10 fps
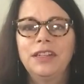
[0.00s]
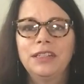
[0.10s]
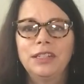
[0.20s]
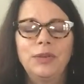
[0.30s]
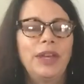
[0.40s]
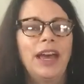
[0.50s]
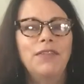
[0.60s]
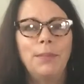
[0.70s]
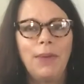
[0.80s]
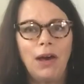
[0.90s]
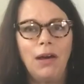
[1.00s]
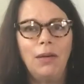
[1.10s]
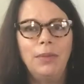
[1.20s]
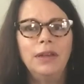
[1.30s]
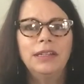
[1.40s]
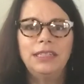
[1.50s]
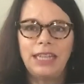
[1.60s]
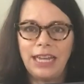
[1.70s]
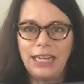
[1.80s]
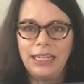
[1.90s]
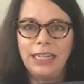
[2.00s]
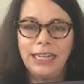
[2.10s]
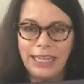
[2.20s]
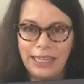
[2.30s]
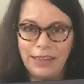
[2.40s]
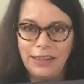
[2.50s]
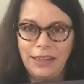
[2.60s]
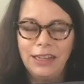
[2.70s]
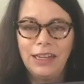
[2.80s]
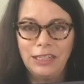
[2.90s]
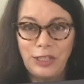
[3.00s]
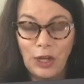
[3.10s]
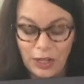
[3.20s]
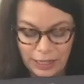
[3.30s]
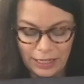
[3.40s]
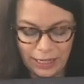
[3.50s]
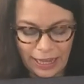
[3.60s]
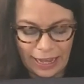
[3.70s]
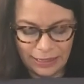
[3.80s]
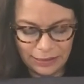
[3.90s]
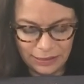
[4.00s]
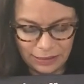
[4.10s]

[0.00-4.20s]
So we have a mom, a dad, a kid, a dog, and a cat.